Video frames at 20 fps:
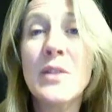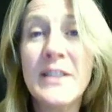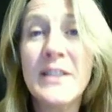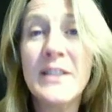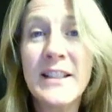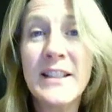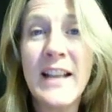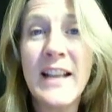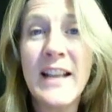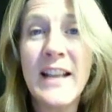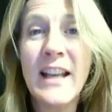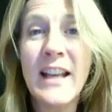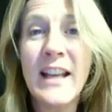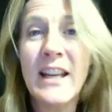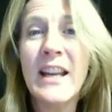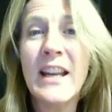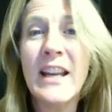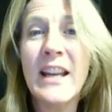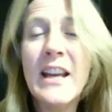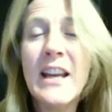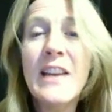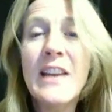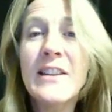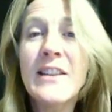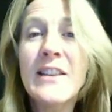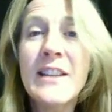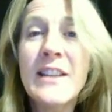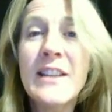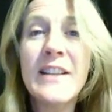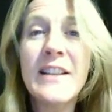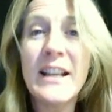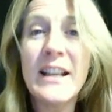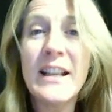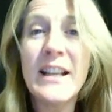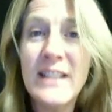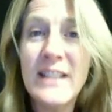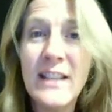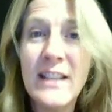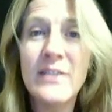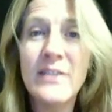in society. These
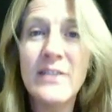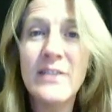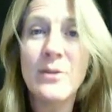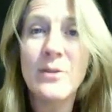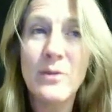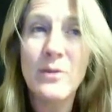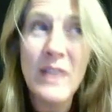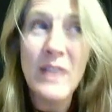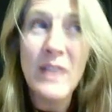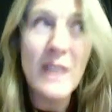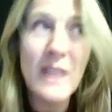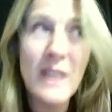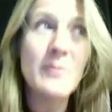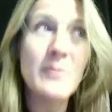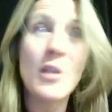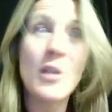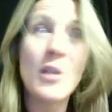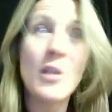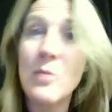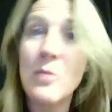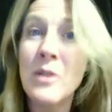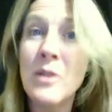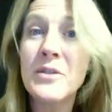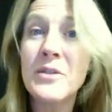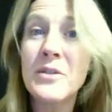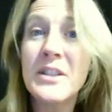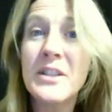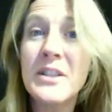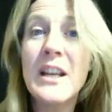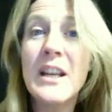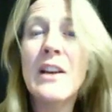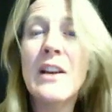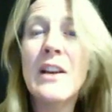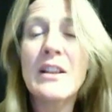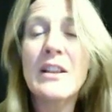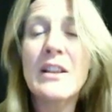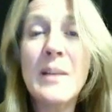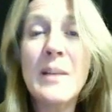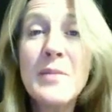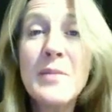ideas or themes, almost
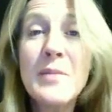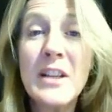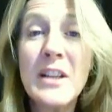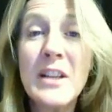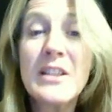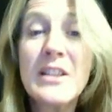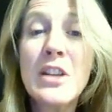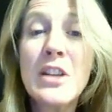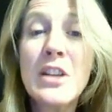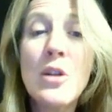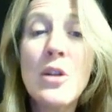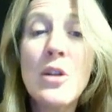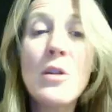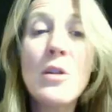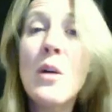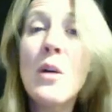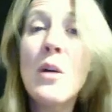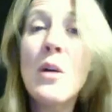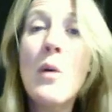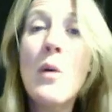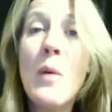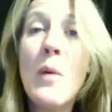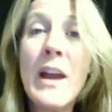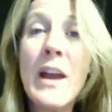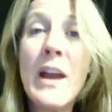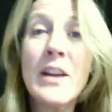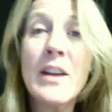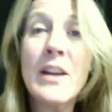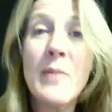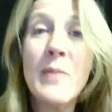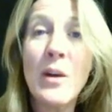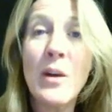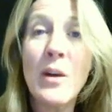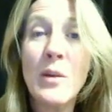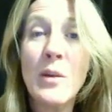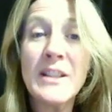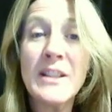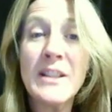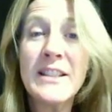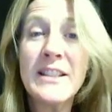subjects that don't go away no matter
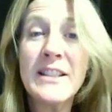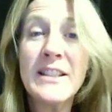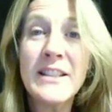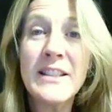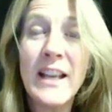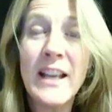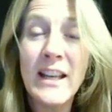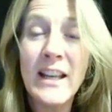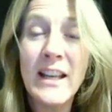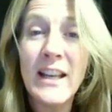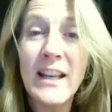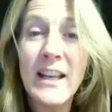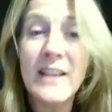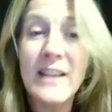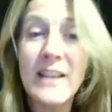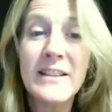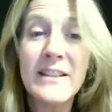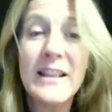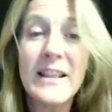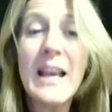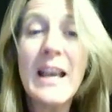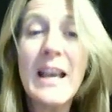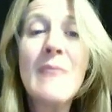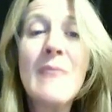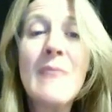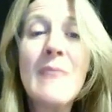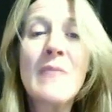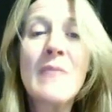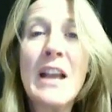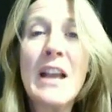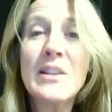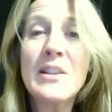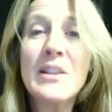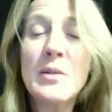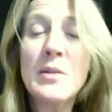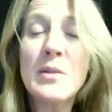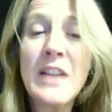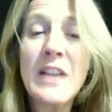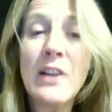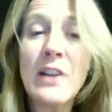what the society is. And so
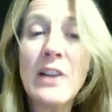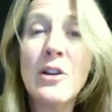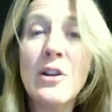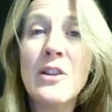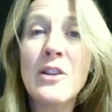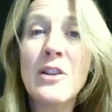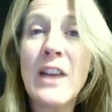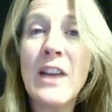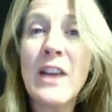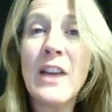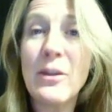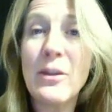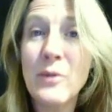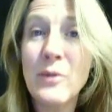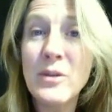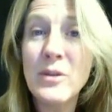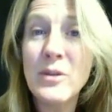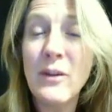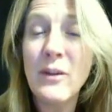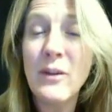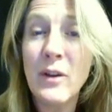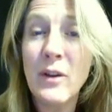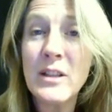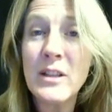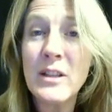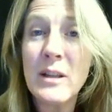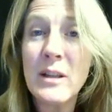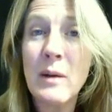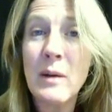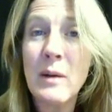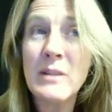we'll take a look at that through different